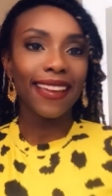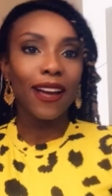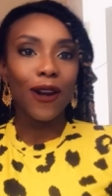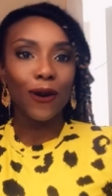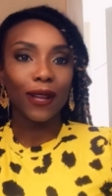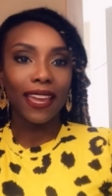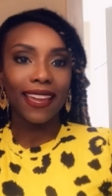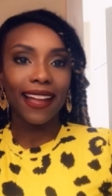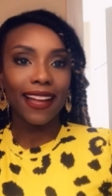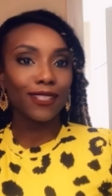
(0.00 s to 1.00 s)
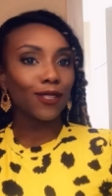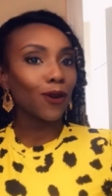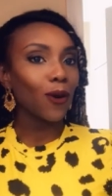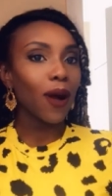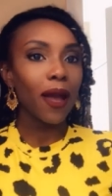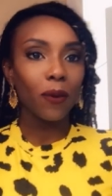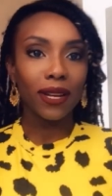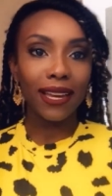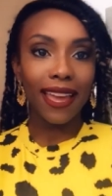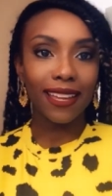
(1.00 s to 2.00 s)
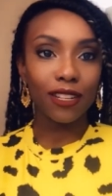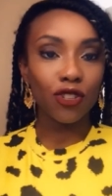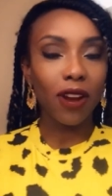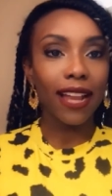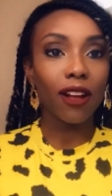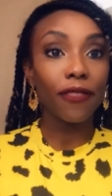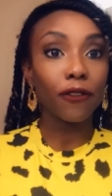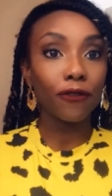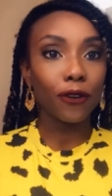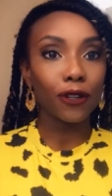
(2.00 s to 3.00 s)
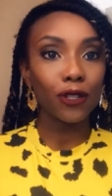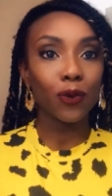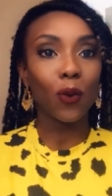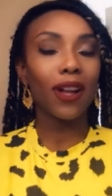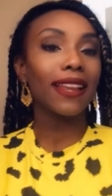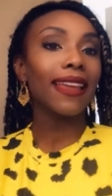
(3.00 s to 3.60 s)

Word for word: Okay guys, so I went ahead and tried on the first one.